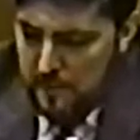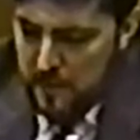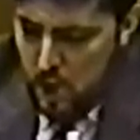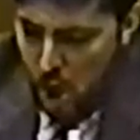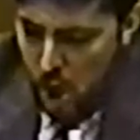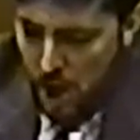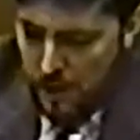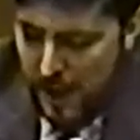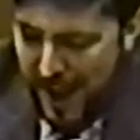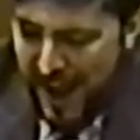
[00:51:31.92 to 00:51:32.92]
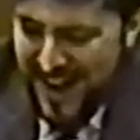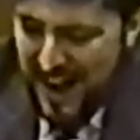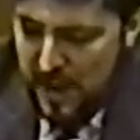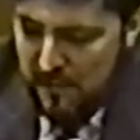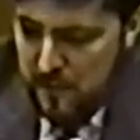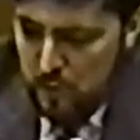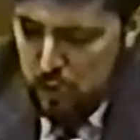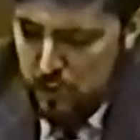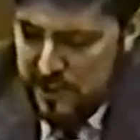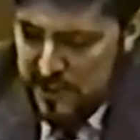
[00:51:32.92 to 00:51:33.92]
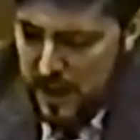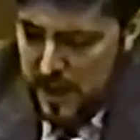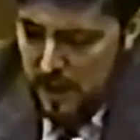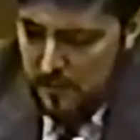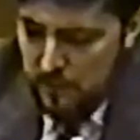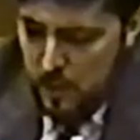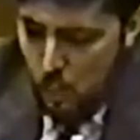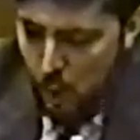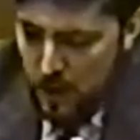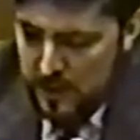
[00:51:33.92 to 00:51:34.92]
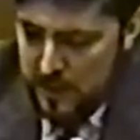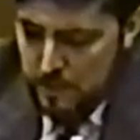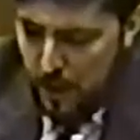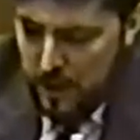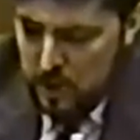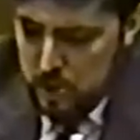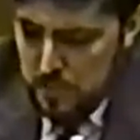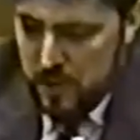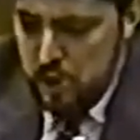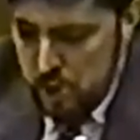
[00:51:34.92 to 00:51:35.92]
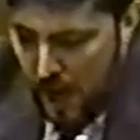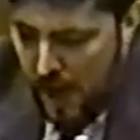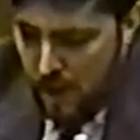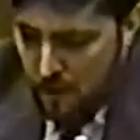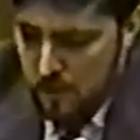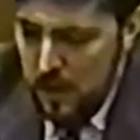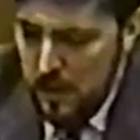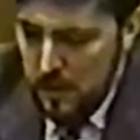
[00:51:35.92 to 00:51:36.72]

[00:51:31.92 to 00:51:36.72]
of God and a future state of rewards and punishment shall,